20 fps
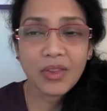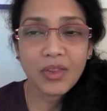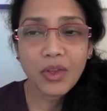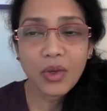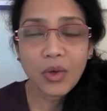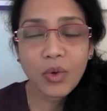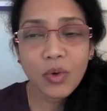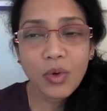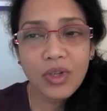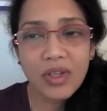
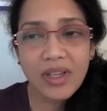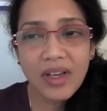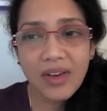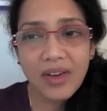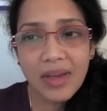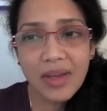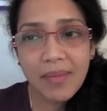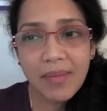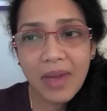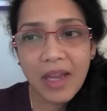The
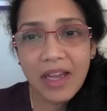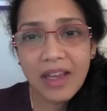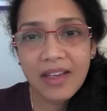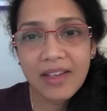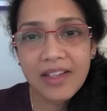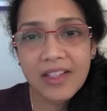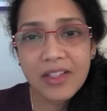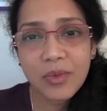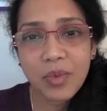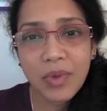ordinary
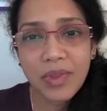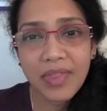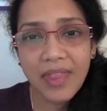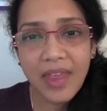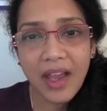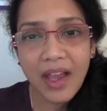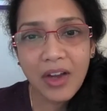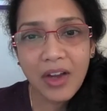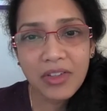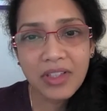mind is
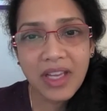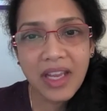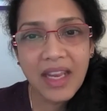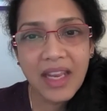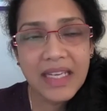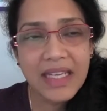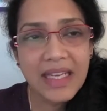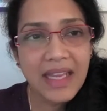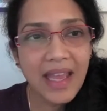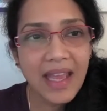without
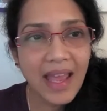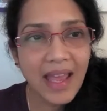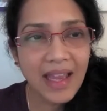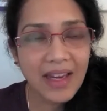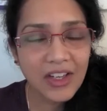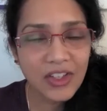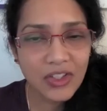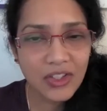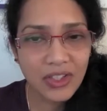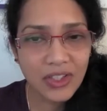any
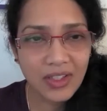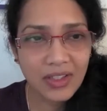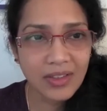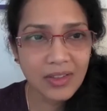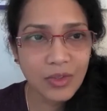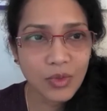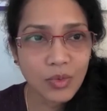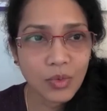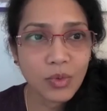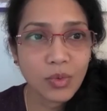
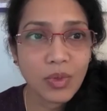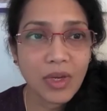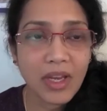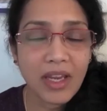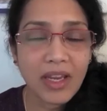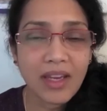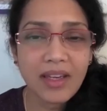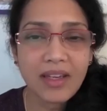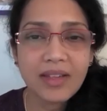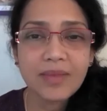action,
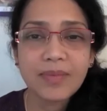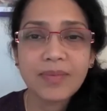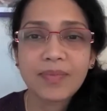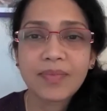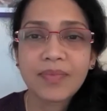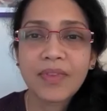way,